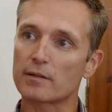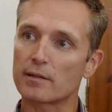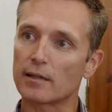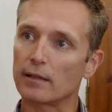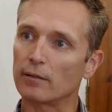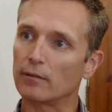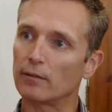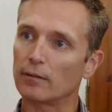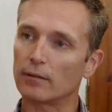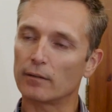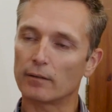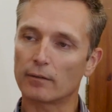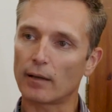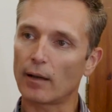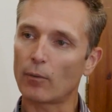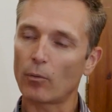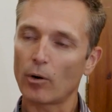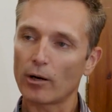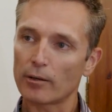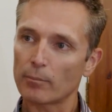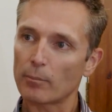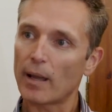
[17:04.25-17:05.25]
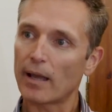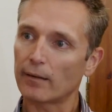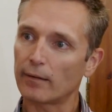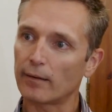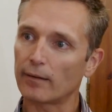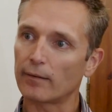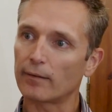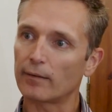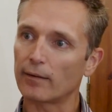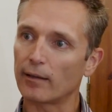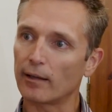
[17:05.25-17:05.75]
said they want
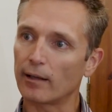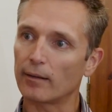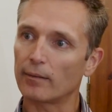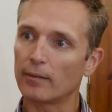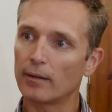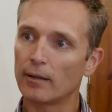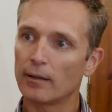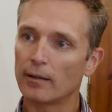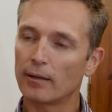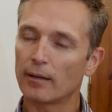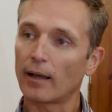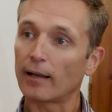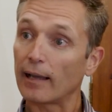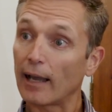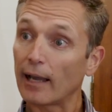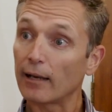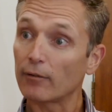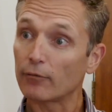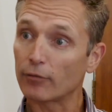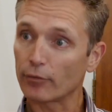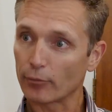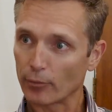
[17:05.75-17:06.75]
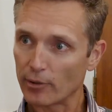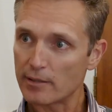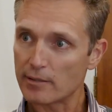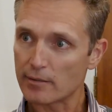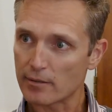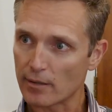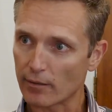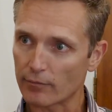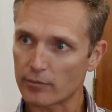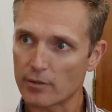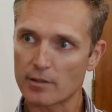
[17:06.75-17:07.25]
Mantis there, again, for the
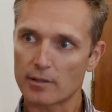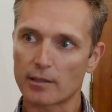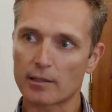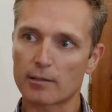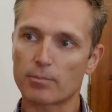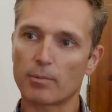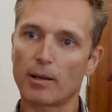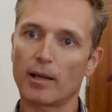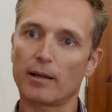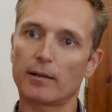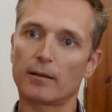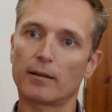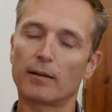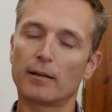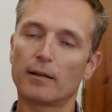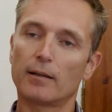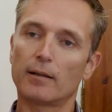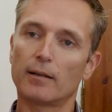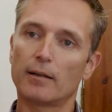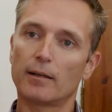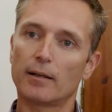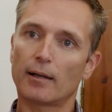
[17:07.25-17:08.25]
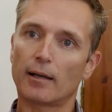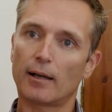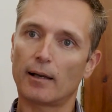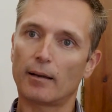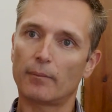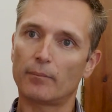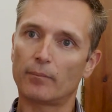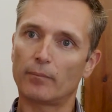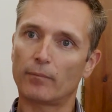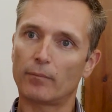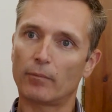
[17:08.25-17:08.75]
reasons I've just explained.
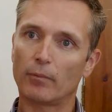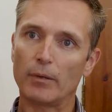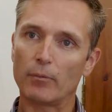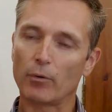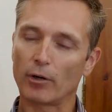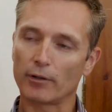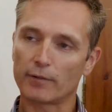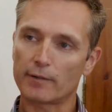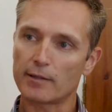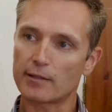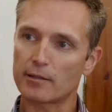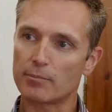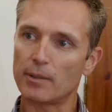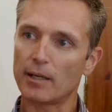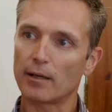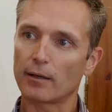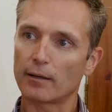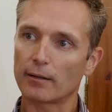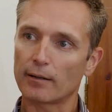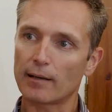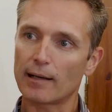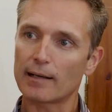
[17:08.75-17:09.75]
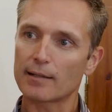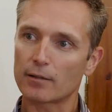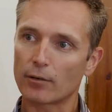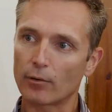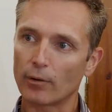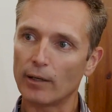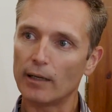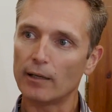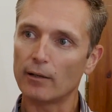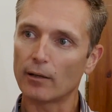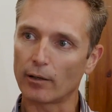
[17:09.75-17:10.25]
Um, we want this to be a nice
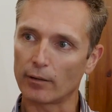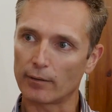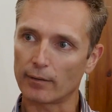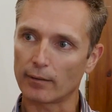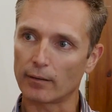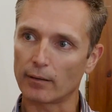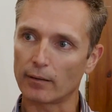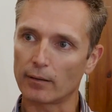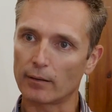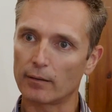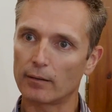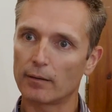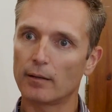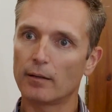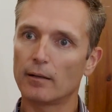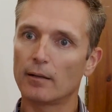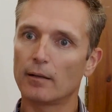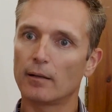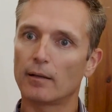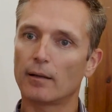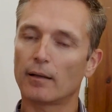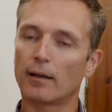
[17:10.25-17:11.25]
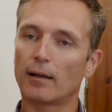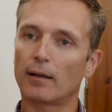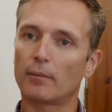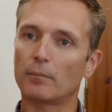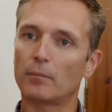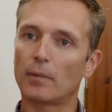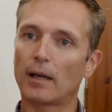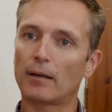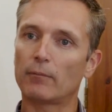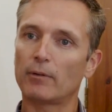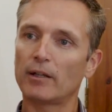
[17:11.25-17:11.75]
green hotel.
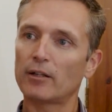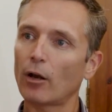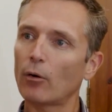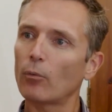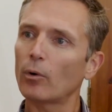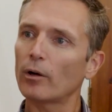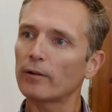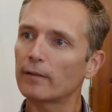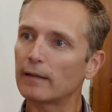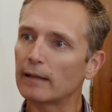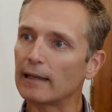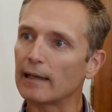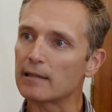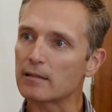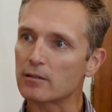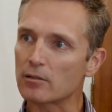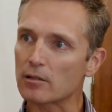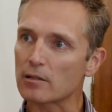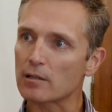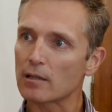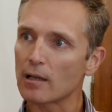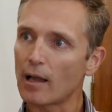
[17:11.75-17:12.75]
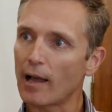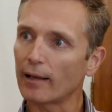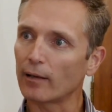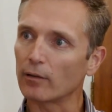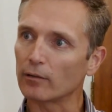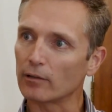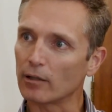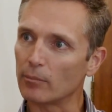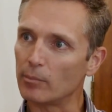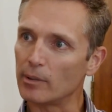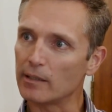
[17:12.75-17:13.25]
Um, and we don't want the guests just lying
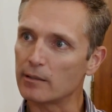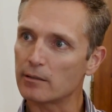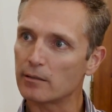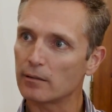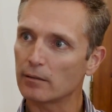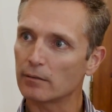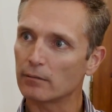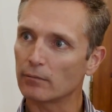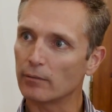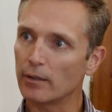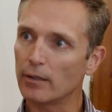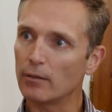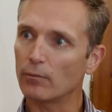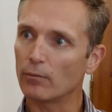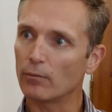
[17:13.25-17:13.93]
on the beach. Okay. We,